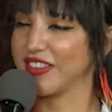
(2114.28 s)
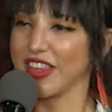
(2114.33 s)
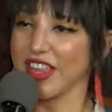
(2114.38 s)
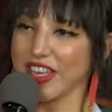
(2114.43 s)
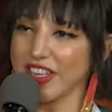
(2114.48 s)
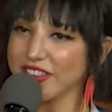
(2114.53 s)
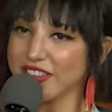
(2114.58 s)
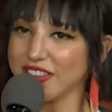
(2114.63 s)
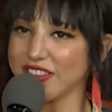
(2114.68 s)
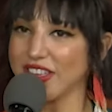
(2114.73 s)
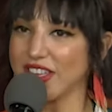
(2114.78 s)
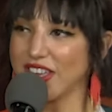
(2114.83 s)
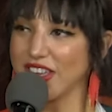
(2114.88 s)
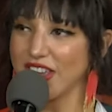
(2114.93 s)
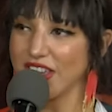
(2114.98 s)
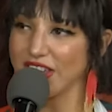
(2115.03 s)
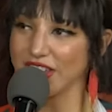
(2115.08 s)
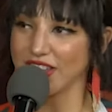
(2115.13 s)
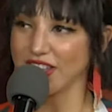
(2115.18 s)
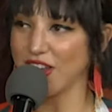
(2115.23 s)
like
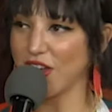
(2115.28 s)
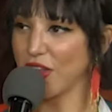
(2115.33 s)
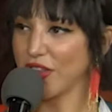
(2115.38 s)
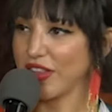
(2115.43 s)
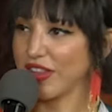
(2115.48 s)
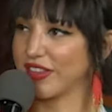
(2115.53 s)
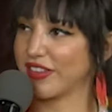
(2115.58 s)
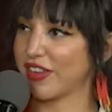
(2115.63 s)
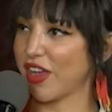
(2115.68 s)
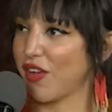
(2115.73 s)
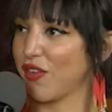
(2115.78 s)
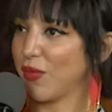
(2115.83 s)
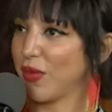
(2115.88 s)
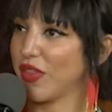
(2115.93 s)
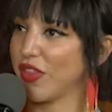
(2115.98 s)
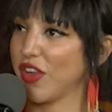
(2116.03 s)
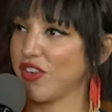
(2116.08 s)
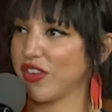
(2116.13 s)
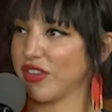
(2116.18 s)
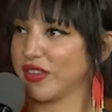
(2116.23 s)
sing and all this stuff, but
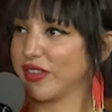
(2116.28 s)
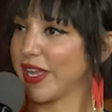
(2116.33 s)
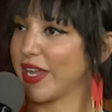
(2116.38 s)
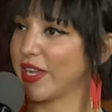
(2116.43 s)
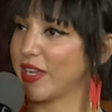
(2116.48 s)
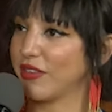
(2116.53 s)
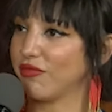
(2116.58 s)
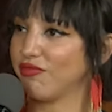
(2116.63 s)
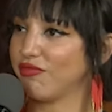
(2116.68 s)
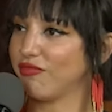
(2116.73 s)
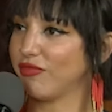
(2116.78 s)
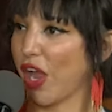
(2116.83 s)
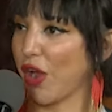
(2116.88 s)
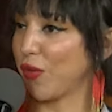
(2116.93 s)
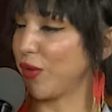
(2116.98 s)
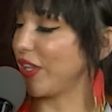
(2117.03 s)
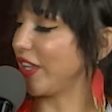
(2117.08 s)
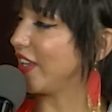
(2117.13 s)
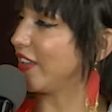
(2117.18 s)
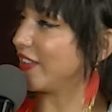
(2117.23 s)
they're just like not
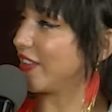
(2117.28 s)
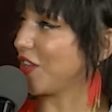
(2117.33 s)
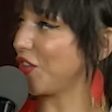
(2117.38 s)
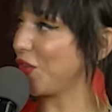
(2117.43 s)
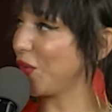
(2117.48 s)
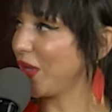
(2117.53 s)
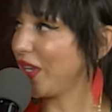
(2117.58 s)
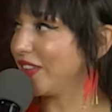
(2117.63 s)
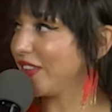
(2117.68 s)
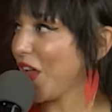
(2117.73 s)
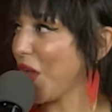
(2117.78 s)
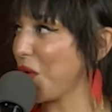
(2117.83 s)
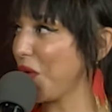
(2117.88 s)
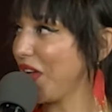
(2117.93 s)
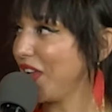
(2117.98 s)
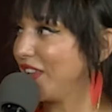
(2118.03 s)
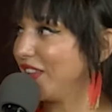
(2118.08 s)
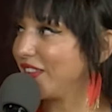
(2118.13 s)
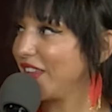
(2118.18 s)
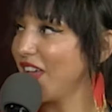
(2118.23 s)
really as into it as I
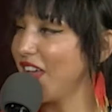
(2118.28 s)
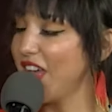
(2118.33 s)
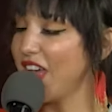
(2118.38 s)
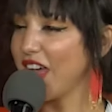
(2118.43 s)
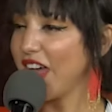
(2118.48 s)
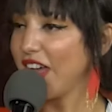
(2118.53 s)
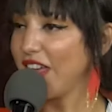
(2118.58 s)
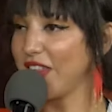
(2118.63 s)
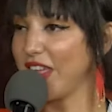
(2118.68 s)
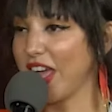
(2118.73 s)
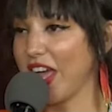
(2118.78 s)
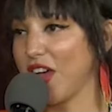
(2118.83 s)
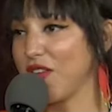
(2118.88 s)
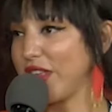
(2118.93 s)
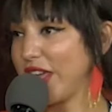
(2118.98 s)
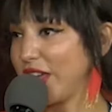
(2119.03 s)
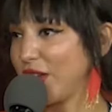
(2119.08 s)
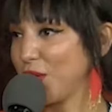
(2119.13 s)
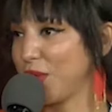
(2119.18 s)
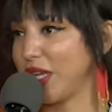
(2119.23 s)
was. And they have
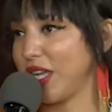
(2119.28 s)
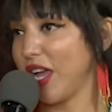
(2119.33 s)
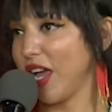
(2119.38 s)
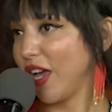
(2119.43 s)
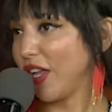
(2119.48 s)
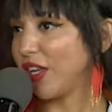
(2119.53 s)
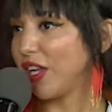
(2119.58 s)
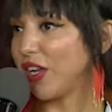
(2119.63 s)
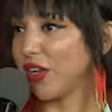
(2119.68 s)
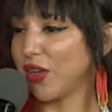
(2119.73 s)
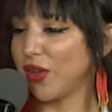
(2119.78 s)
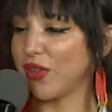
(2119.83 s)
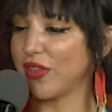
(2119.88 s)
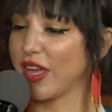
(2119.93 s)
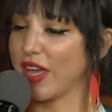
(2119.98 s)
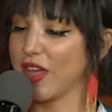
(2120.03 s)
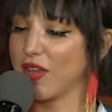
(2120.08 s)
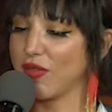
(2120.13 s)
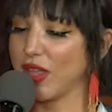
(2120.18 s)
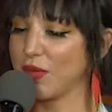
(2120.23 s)
like a piano, they
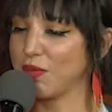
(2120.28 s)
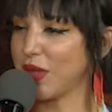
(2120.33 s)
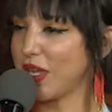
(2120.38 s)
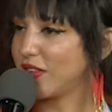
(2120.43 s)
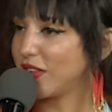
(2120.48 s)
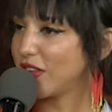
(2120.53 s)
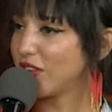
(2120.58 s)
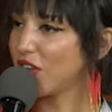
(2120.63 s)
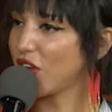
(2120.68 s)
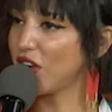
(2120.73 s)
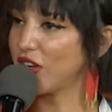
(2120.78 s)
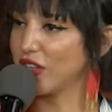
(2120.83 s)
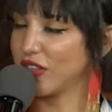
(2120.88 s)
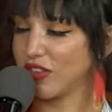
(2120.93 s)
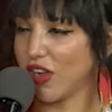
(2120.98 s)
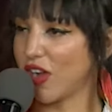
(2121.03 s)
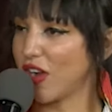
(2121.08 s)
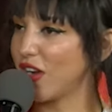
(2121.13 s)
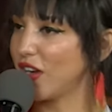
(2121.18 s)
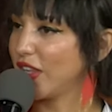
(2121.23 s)
have like bass guitar,
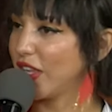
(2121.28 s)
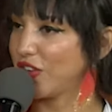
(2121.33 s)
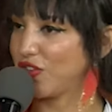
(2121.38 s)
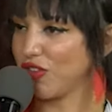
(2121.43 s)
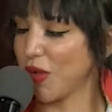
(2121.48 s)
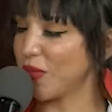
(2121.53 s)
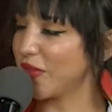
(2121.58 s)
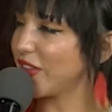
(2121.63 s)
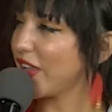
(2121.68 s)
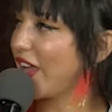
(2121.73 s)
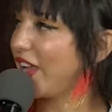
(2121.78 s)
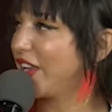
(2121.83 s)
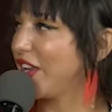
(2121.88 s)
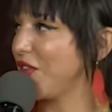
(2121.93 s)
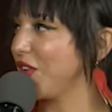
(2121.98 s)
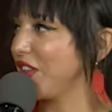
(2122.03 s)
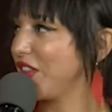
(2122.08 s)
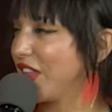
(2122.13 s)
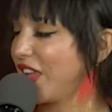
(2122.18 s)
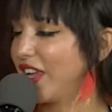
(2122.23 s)
like drum set and
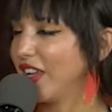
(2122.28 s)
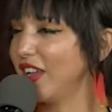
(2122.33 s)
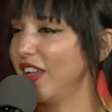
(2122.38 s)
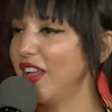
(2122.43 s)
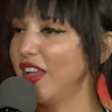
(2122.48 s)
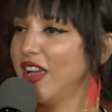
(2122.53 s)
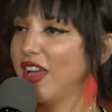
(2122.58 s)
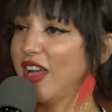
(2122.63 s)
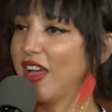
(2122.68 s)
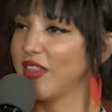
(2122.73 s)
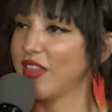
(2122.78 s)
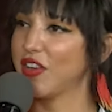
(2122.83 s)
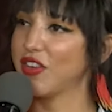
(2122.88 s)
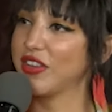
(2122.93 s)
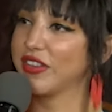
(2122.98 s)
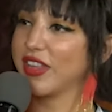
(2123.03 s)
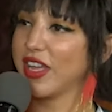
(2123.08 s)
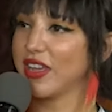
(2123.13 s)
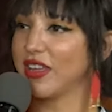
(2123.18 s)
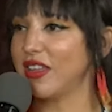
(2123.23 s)
everything. And they're
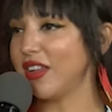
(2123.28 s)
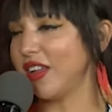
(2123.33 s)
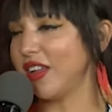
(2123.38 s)
just like,